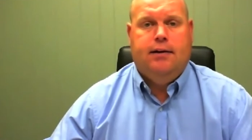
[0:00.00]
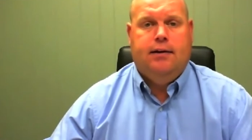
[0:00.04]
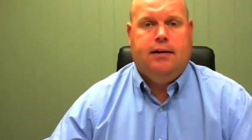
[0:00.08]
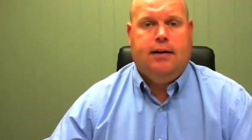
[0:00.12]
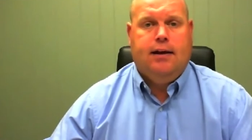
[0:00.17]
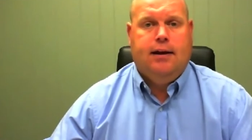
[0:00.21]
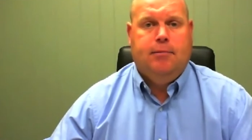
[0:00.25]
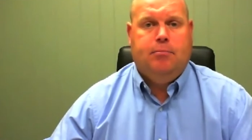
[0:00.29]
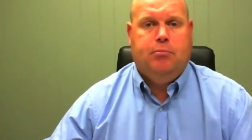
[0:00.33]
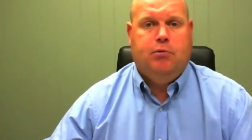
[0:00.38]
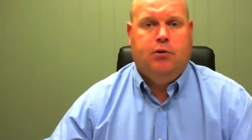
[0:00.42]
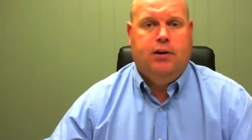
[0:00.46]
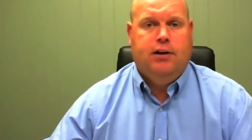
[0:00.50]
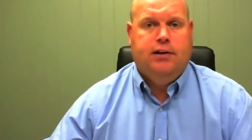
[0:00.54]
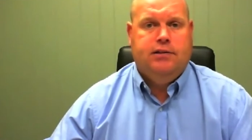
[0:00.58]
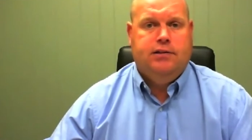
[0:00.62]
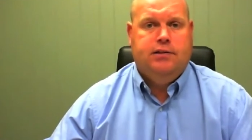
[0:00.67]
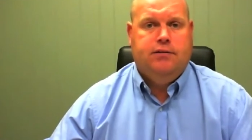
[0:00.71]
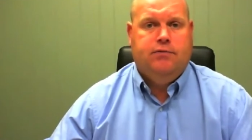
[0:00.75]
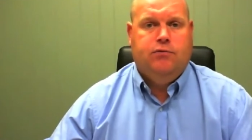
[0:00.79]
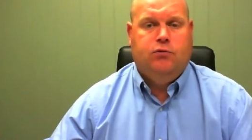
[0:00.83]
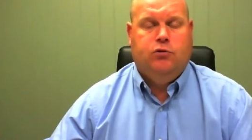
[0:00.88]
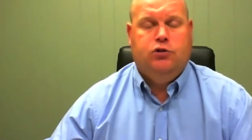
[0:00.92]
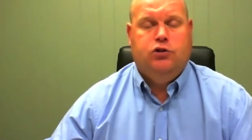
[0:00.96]

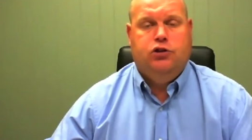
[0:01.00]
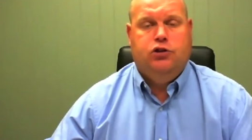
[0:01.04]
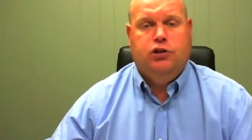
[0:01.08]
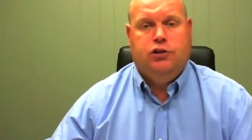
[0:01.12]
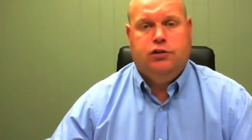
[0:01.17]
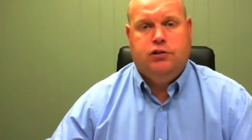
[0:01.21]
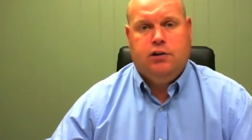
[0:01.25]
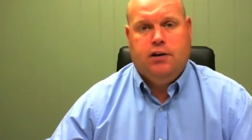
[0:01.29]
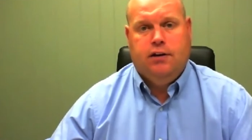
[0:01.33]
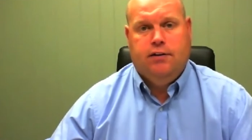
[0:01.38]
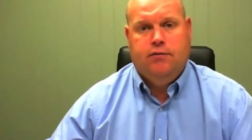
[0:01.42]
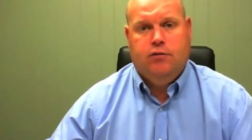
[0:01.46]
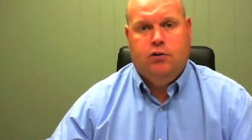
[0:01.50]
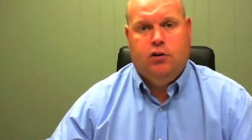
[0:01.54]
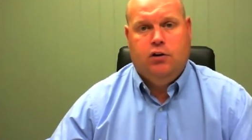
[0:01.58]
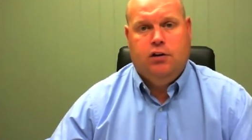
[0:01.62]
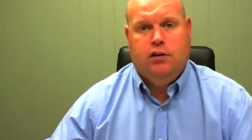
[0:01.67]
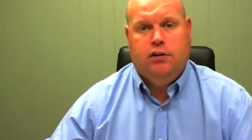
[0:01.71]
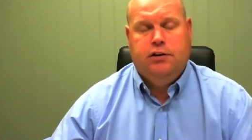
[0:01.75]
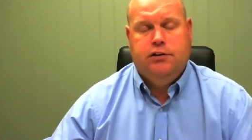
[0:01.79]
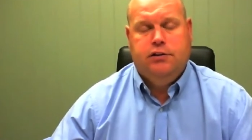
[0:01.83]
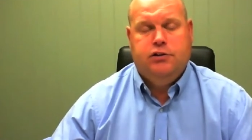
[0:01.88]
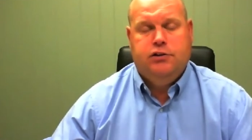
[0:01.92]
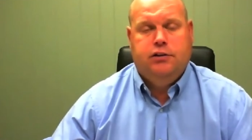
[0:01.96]
comprehensive or just cover
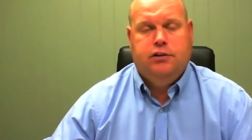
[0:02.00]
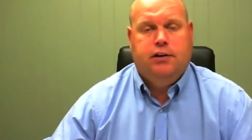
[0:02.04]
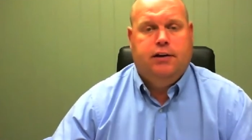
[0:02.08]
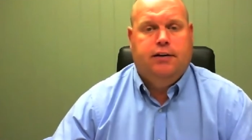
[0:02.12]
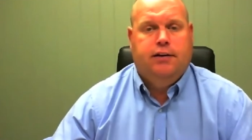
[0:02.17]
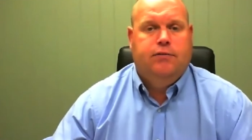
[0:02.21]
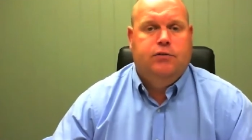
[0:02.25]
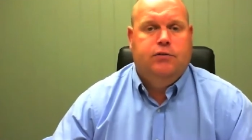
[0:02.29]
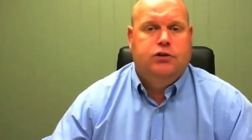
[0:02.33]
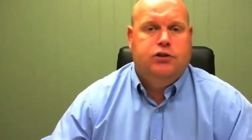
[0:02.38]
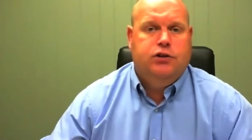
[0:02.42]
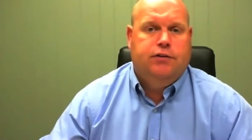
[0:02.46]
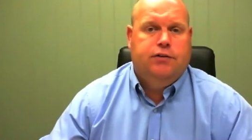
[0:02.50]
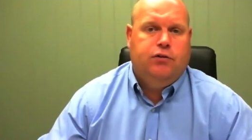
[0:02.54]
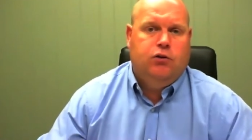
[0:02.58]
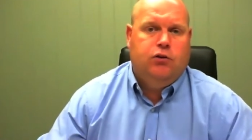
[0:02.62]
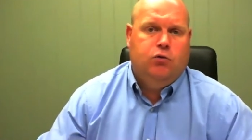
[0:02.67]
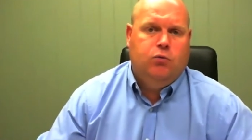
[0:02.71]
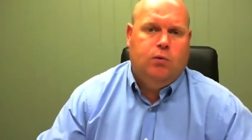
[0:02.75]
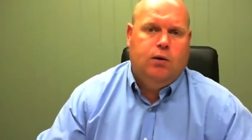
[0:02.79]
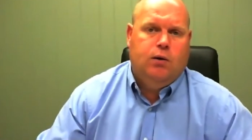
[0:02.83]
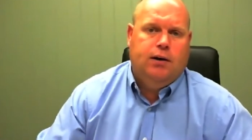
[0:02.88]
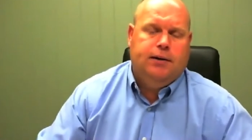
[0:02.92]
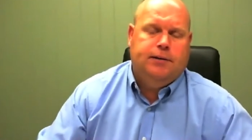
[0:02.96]
collision coverage if you
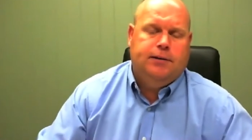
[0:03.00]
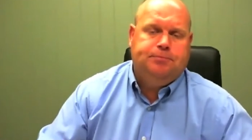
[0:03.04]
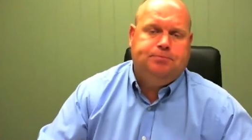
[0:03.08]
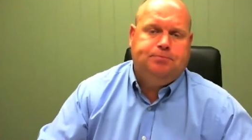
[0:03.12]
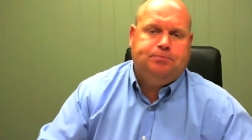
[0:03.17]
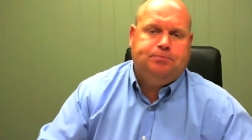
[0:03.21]
want.